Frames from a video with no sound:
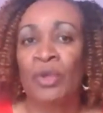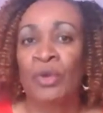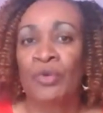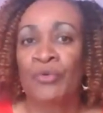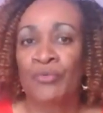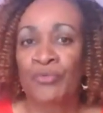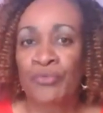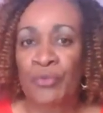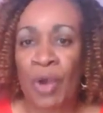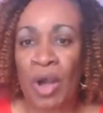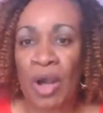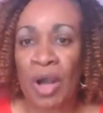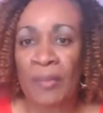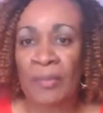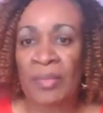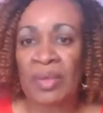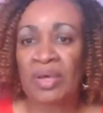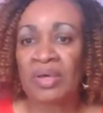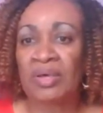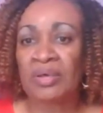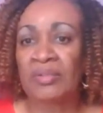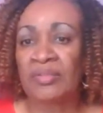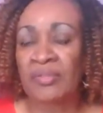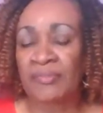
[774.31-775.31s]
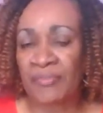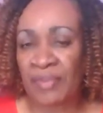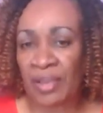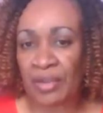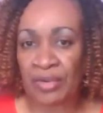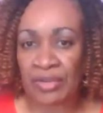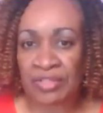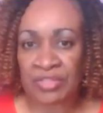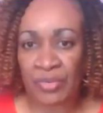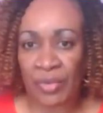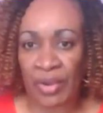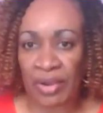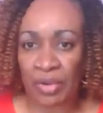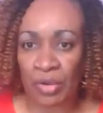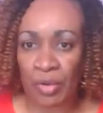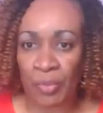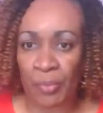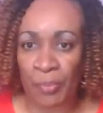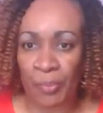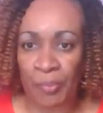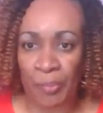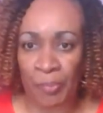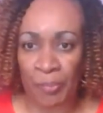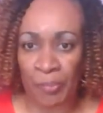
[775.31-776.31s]
from the various credit
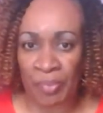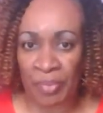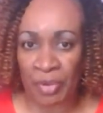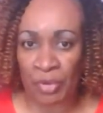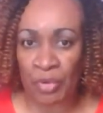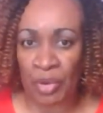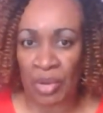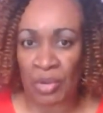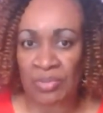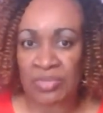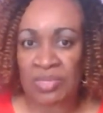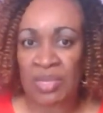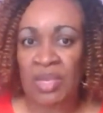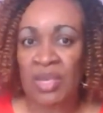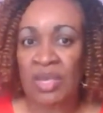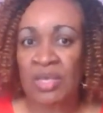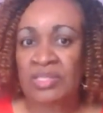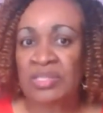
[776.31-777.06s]
bureaus.